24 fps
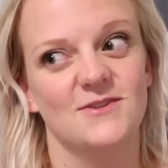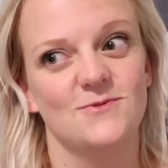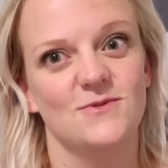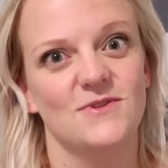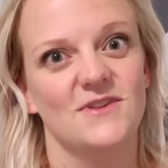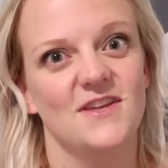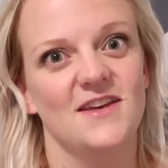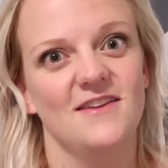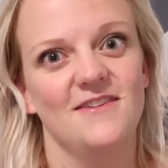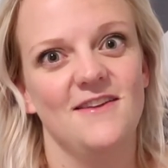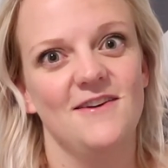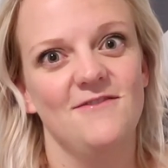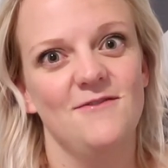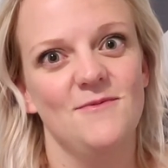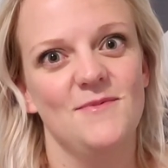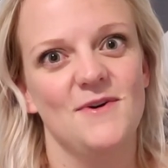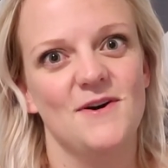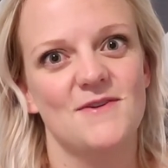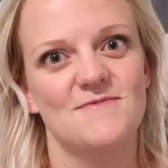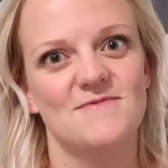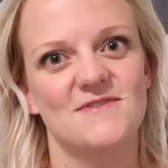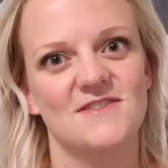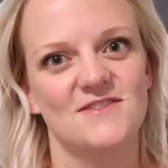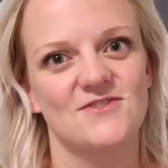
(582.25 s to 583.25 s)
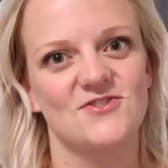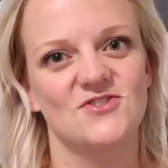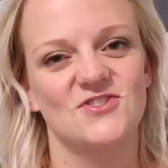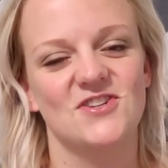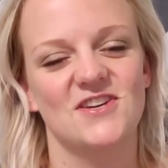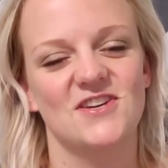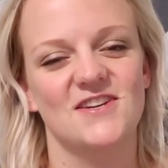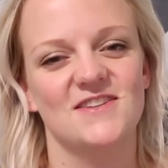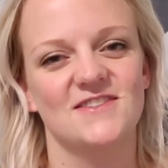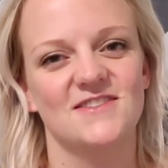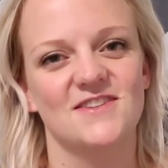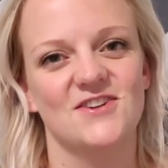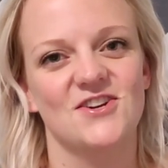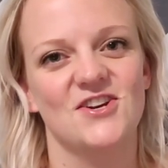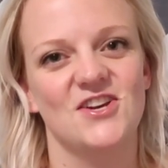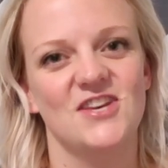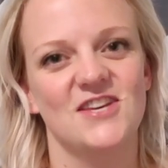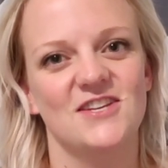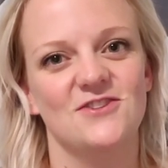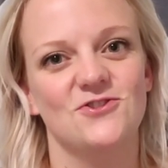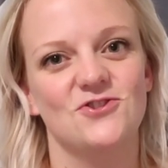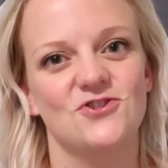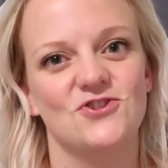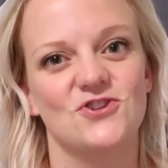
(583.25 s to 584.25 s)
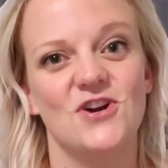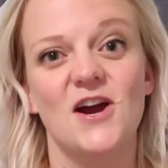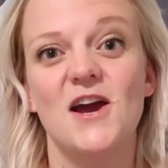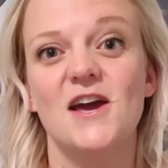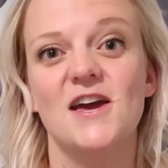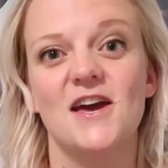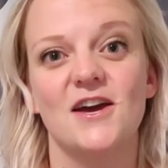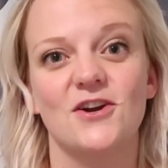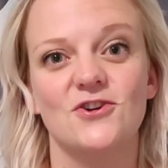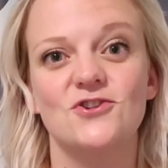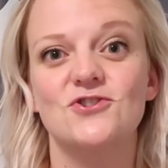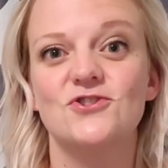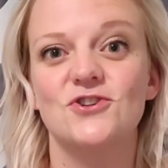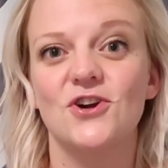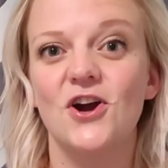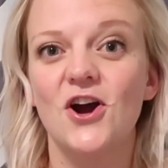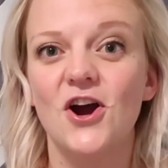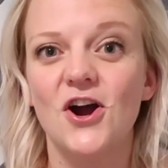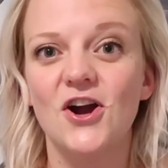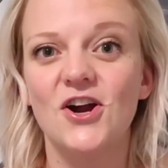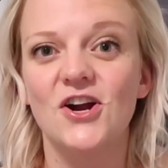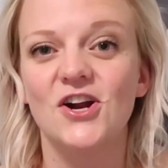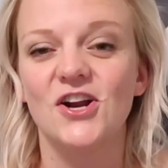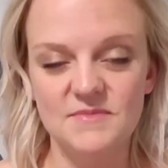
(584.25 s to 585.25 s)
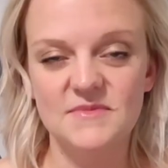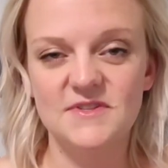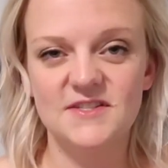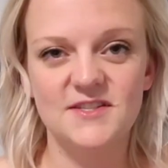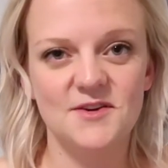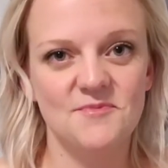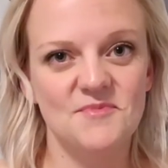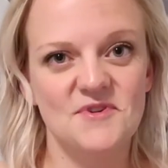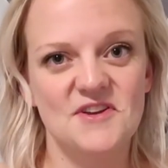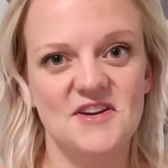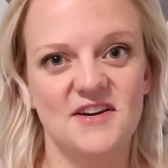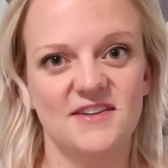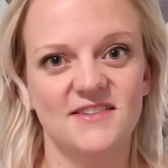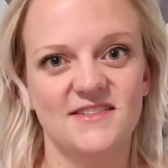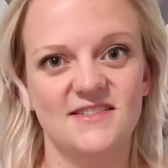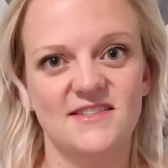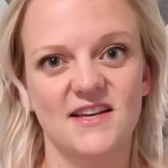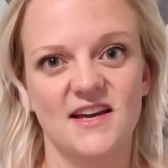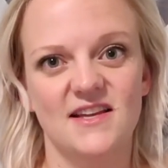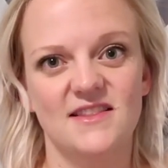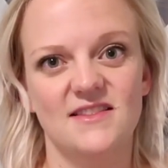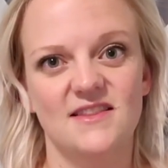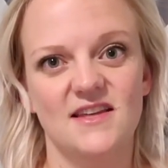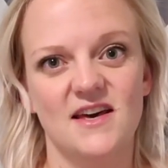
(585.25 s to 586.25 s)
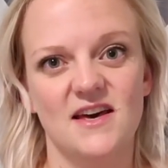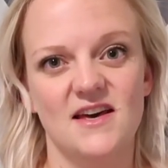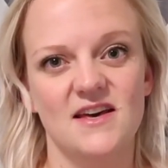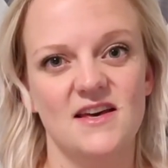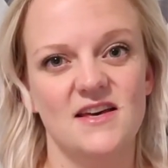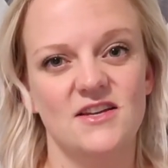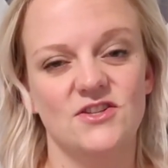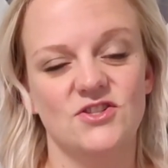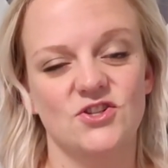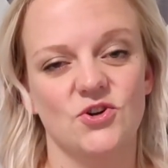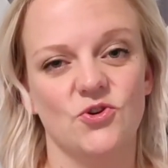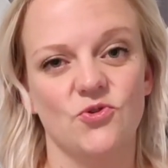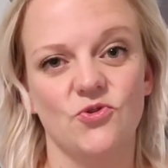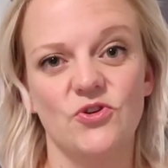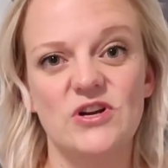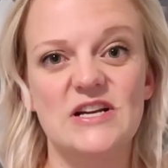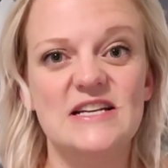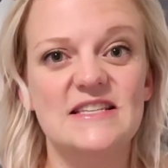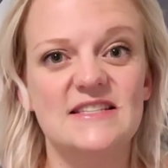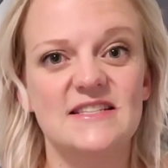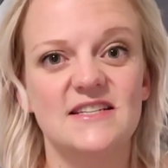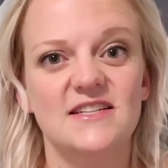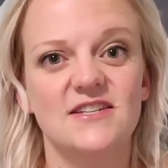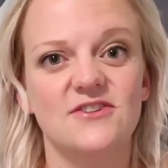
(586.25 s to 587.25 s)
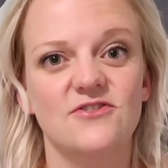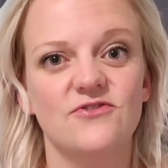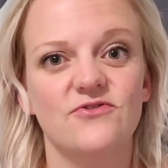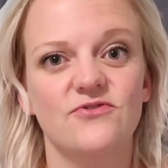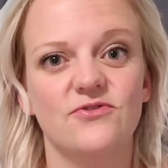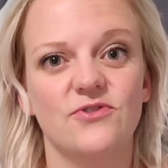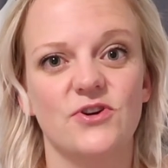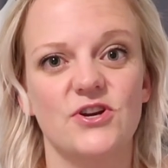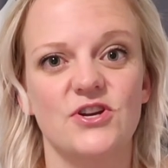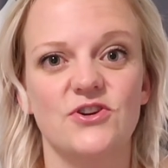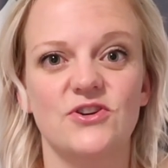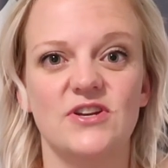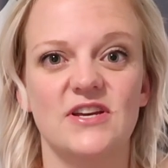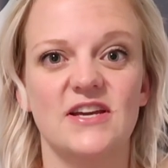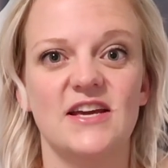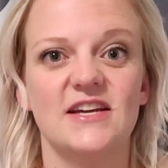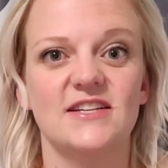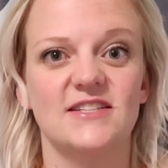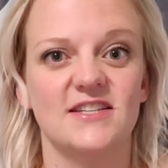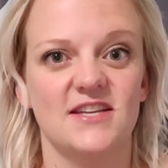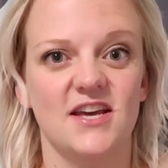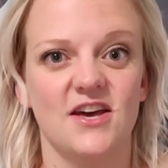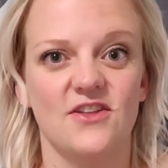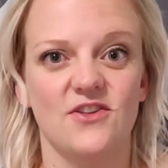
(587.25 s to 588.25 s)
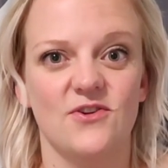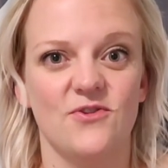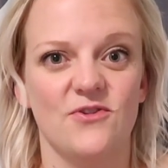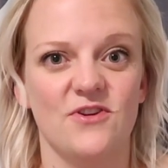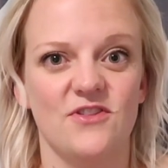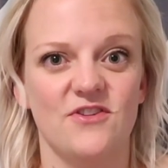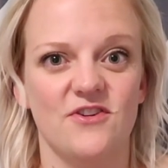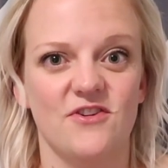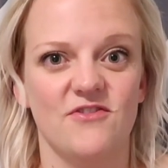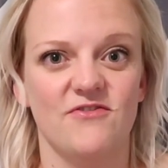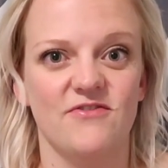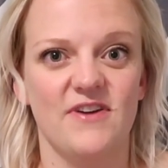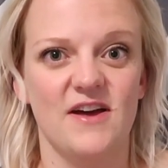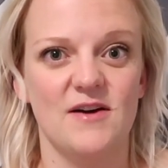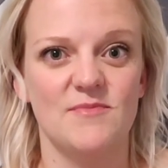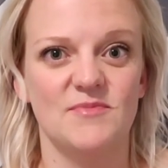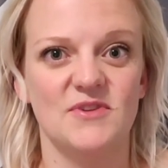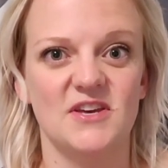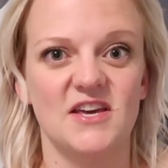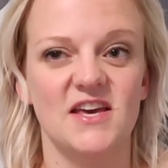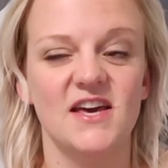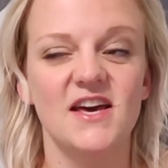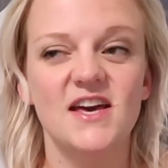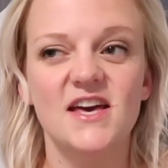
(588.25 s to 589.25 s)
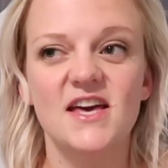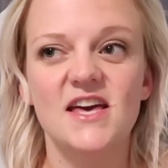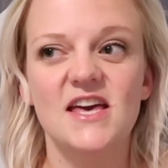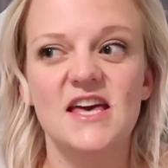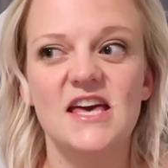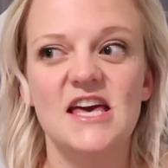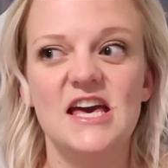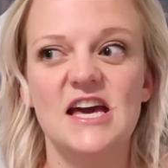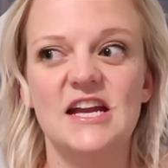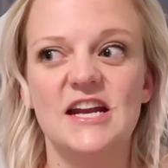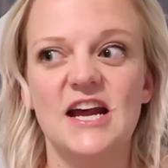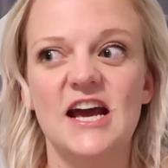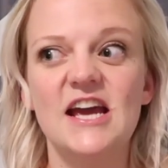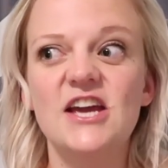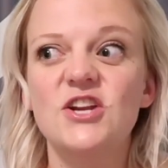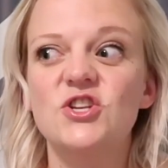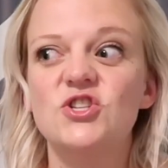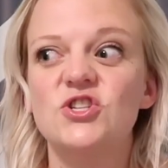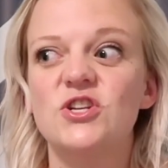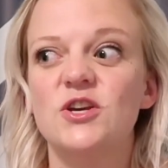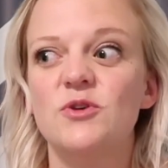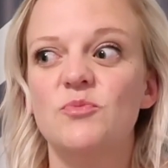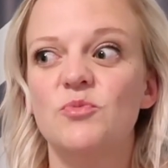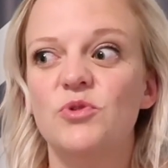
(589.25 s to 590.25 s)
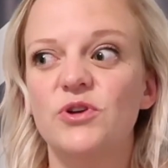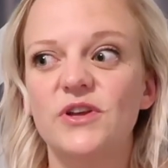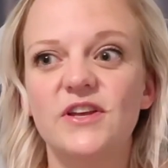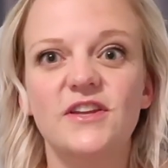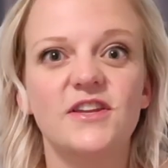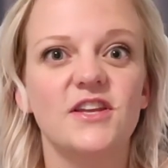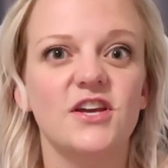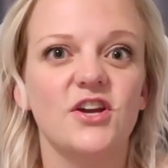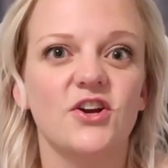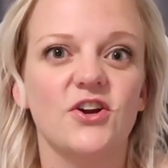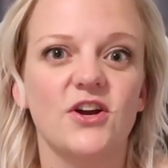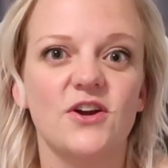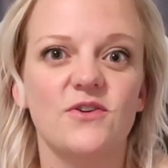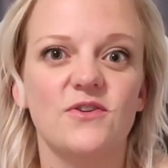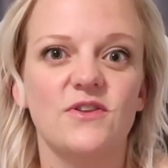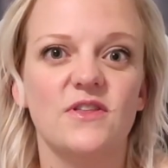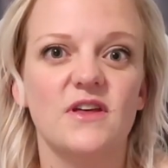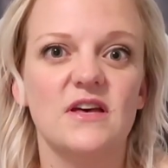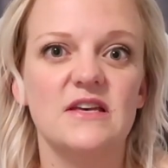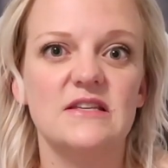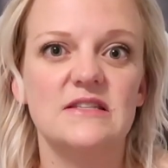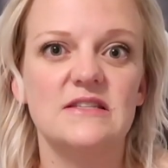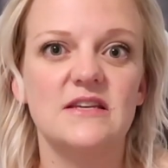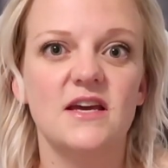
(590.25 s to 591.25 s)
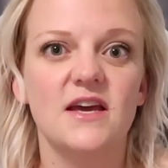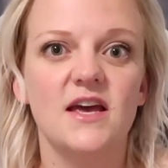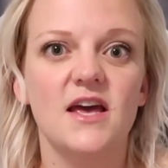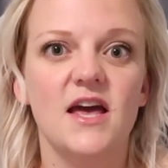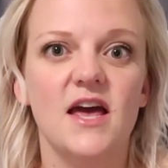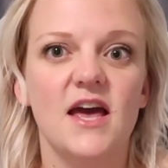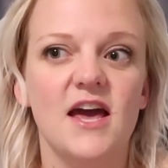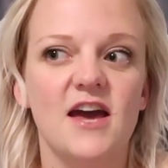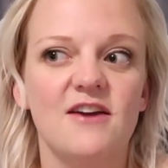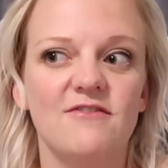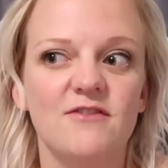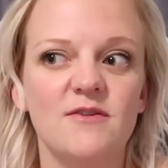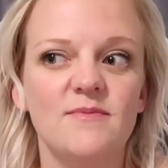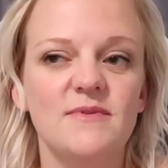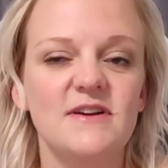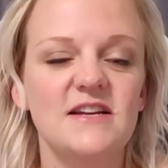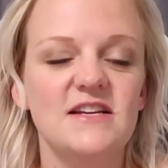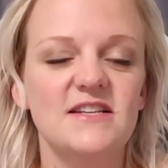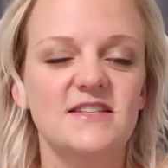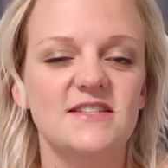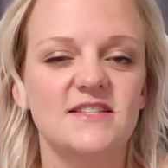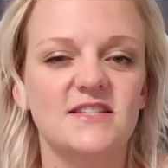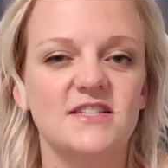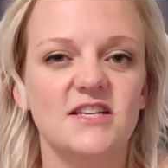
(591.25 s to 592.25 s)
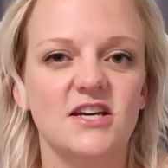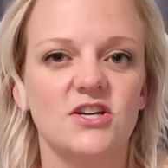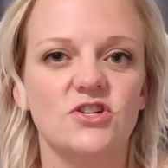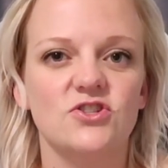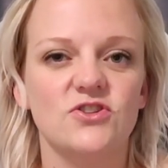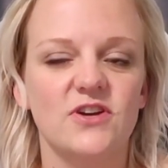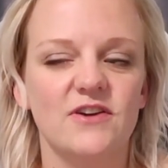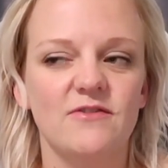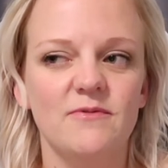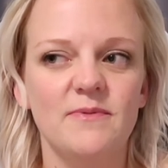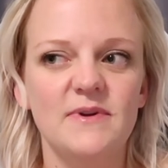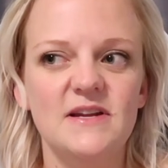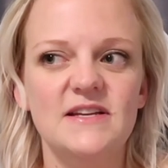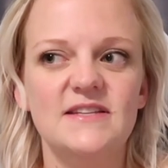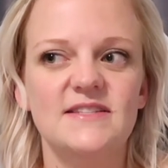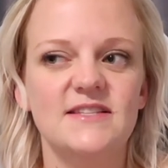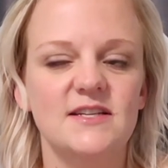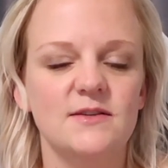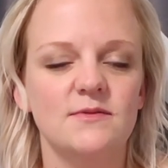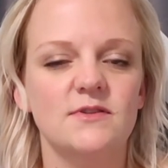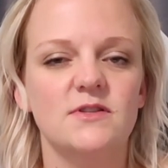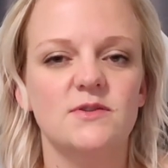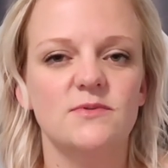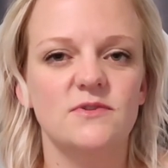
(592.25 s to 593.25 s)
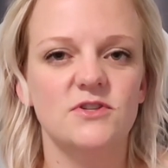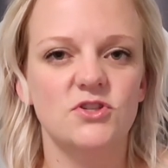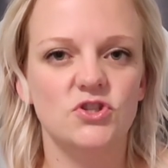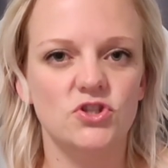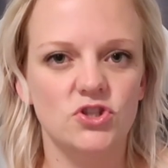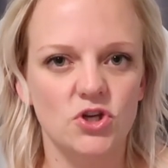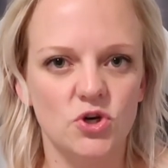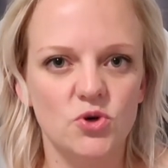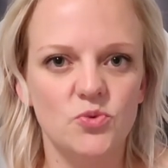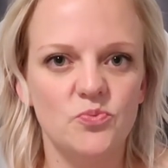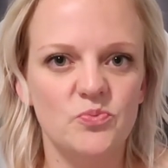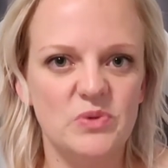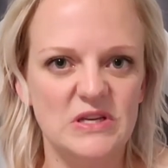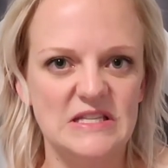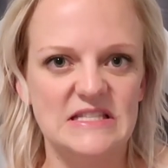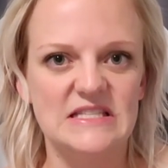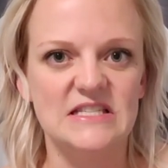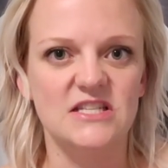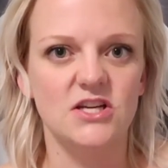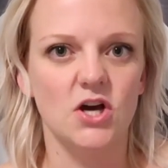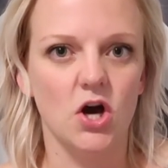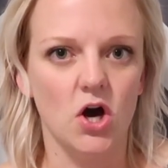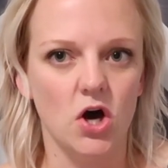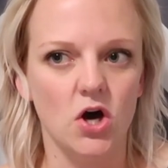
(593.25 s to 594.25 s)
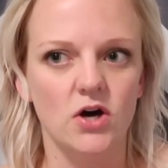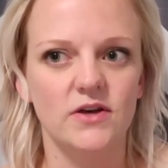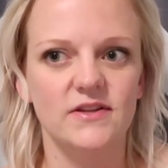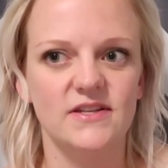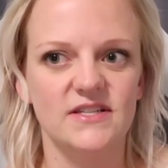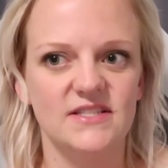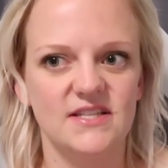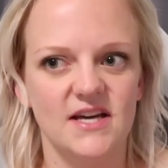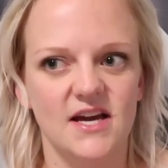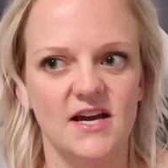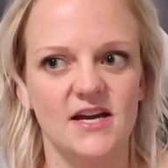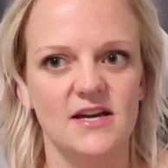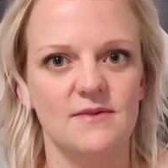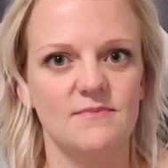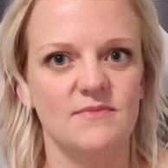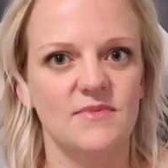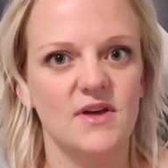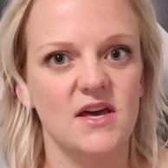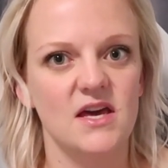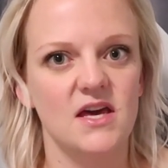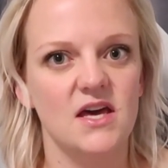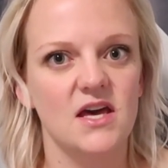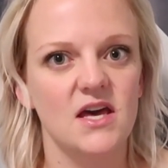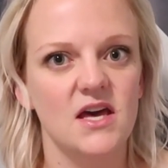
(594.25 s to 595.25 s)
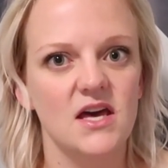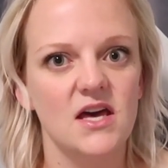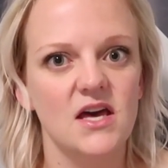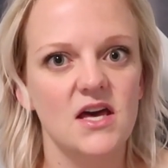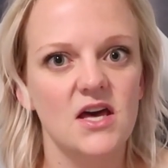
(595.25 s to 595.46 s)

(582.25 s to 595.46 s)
what they love about Mother's Day, is their kids try extra hard. Somebody else said that it's a reason for you to get together with your family, and I completely agree with this. Everybody seems to be so busy all the time, like